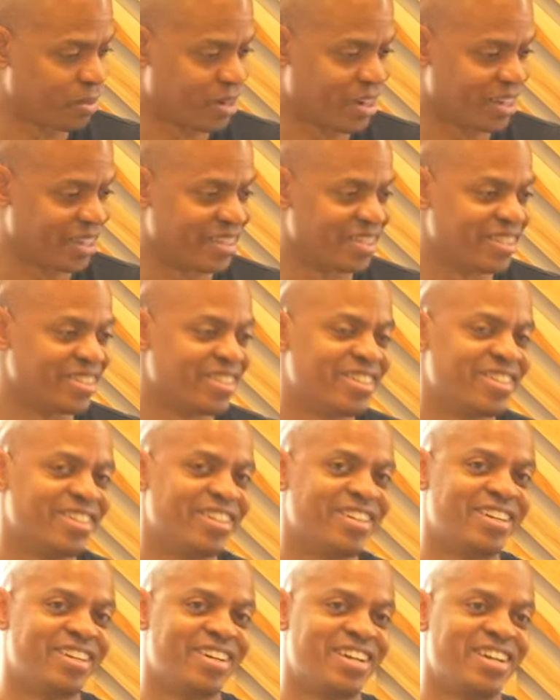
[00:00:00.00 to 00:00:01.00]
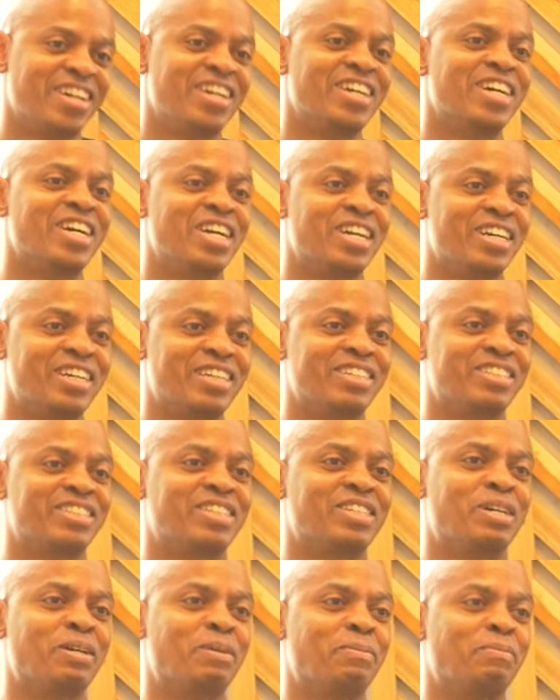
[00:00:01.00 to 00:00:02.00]
right. Literally. This,
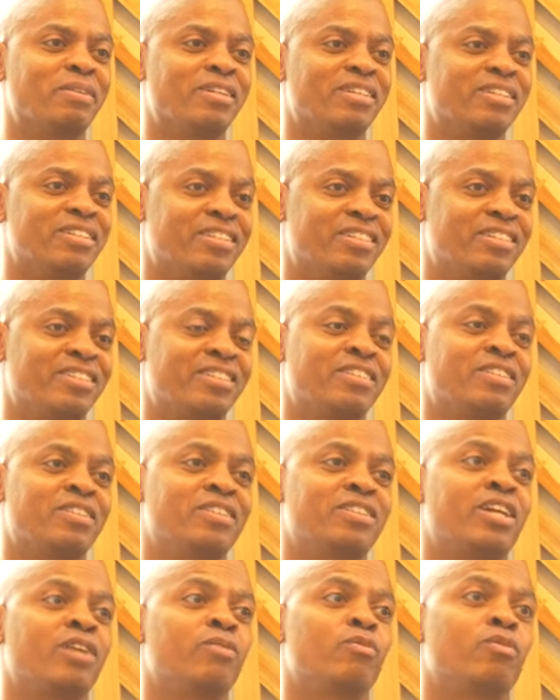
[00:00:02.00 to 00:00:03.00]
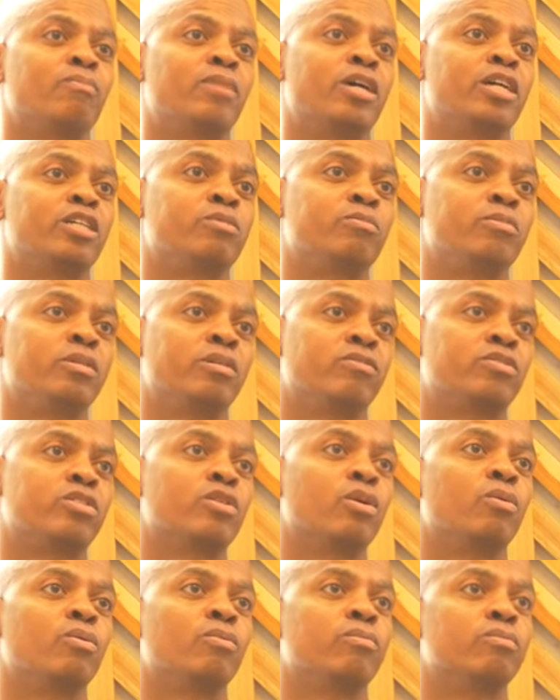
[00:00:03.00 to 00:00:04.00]
um, that reminds me of,
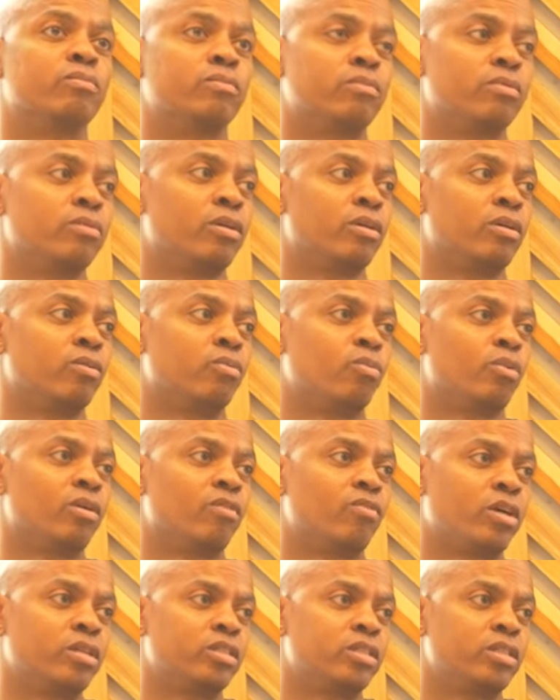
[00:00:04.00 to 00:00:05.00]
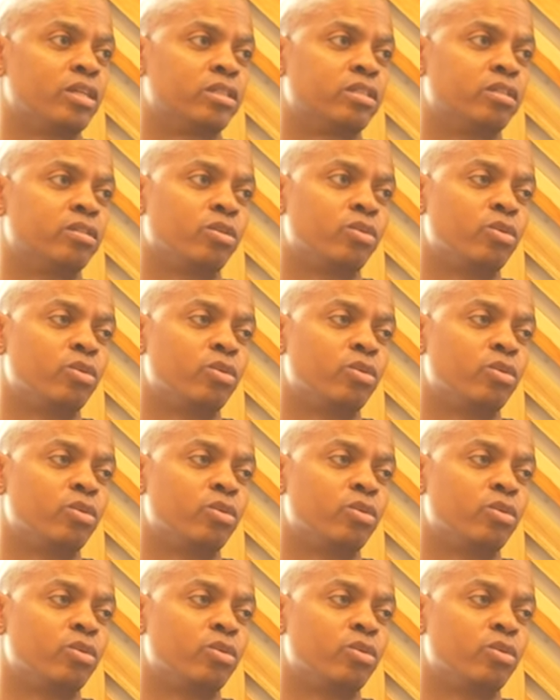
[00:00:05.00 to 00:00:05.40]
so in one of our texts in the